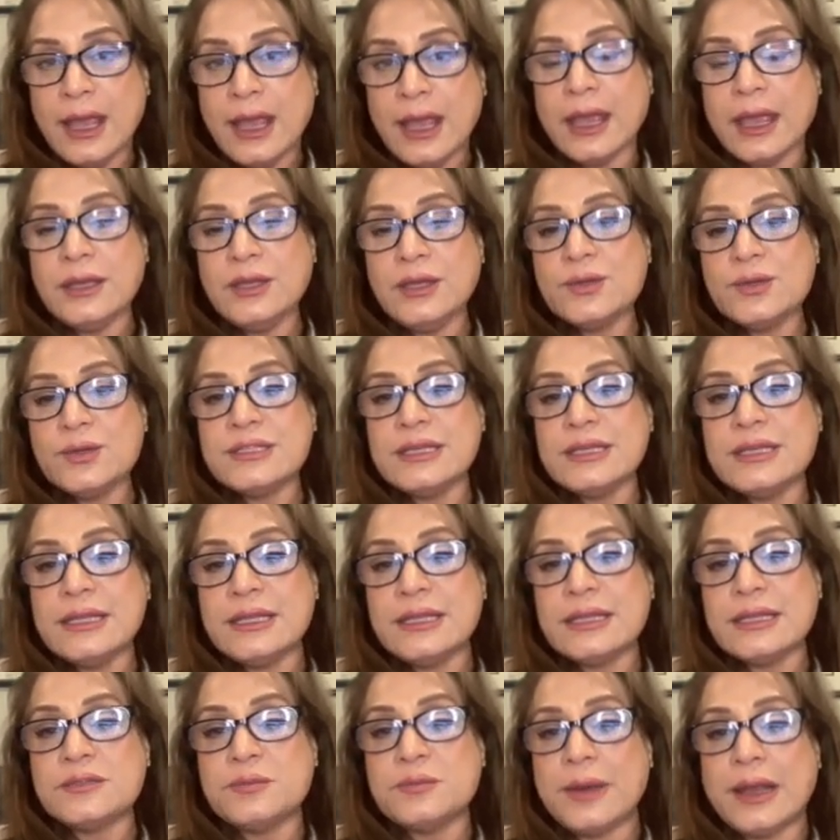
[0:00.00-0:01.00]
And you see
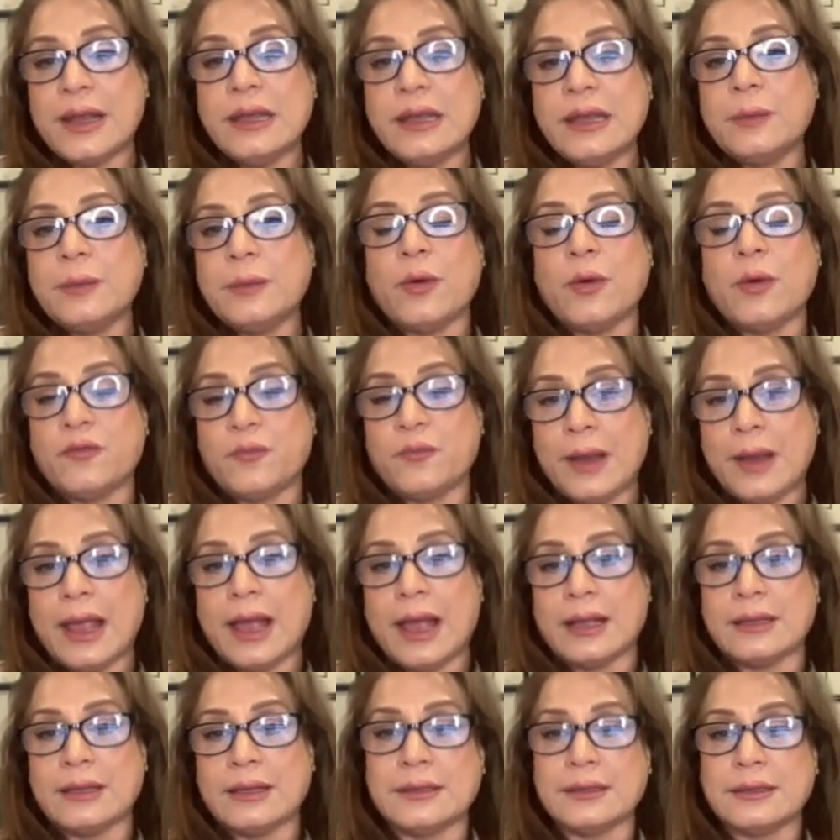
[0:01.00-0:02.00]
this buildup of
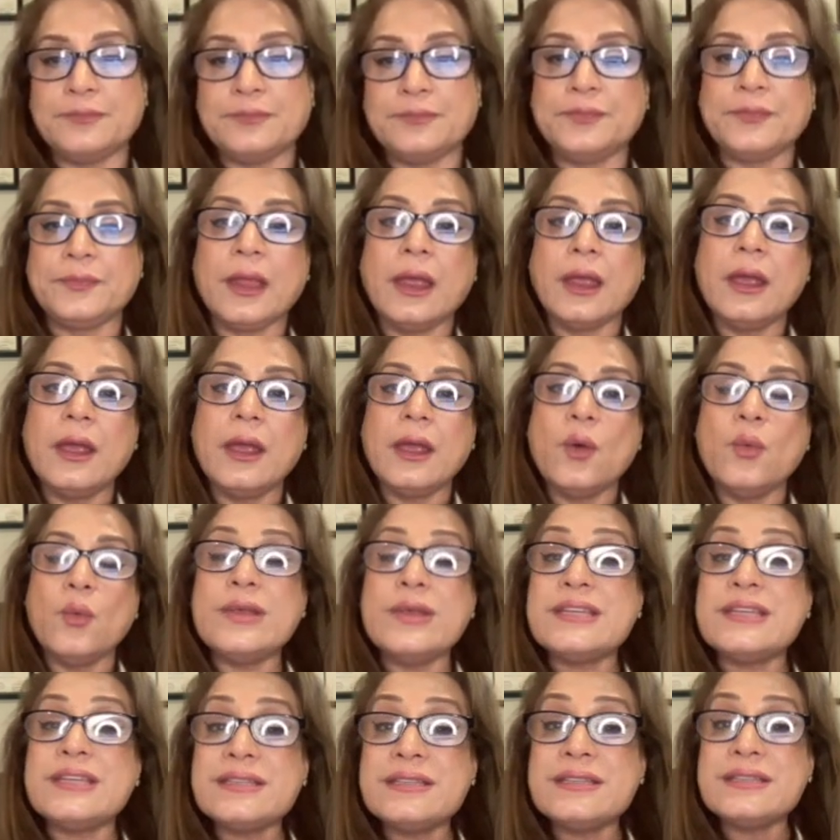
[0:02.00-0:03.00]
plaque,
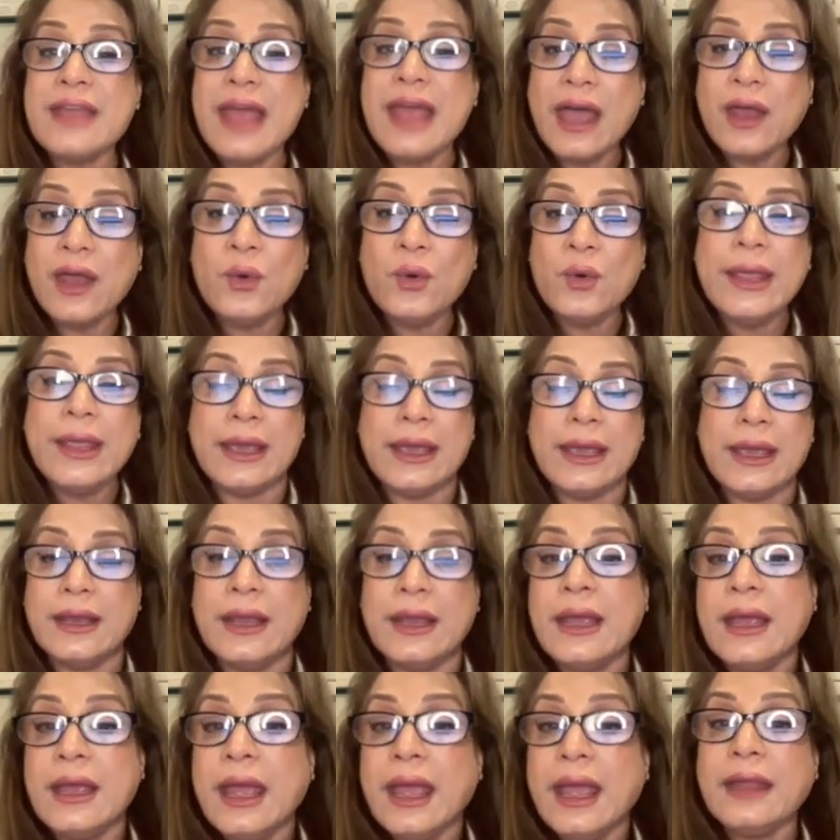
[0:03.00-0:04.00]
which is narrowing it.
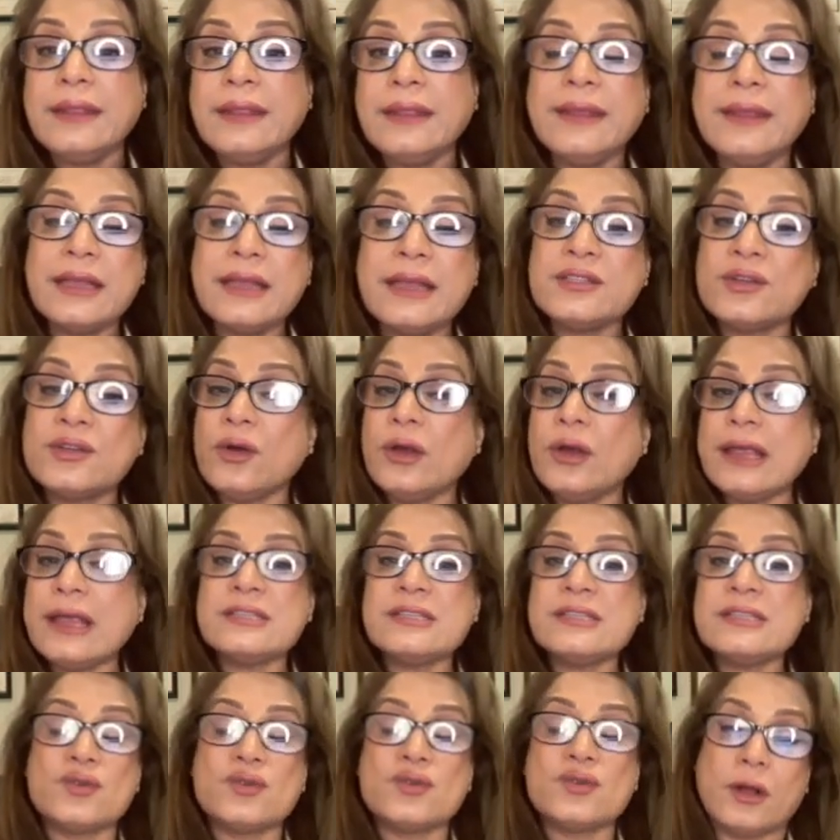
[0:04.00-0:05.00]
And that's
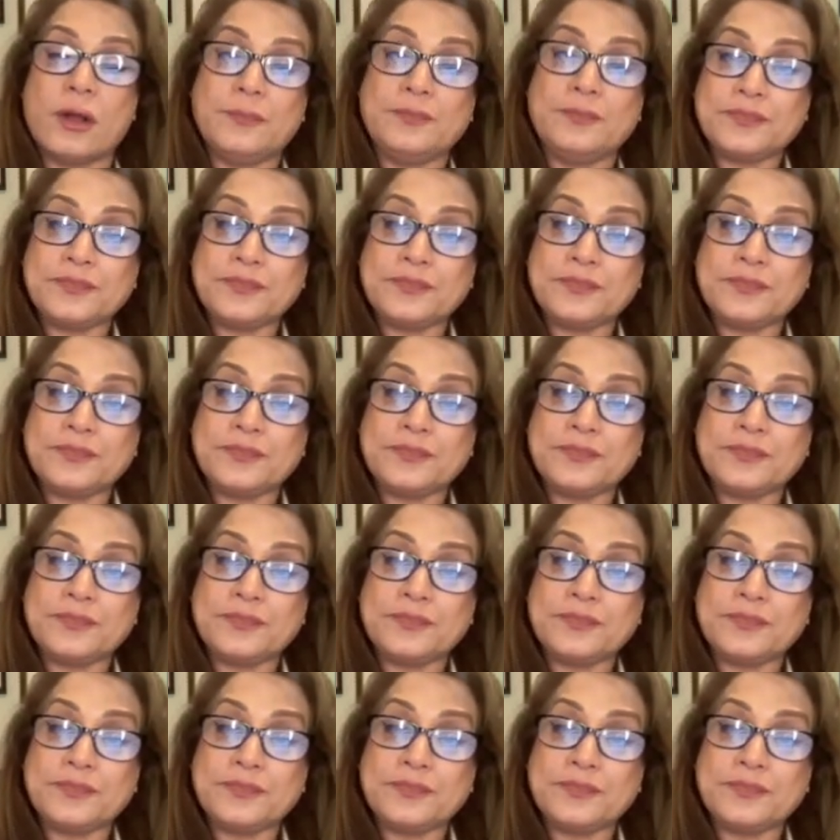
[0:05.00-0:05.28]
cholesterol.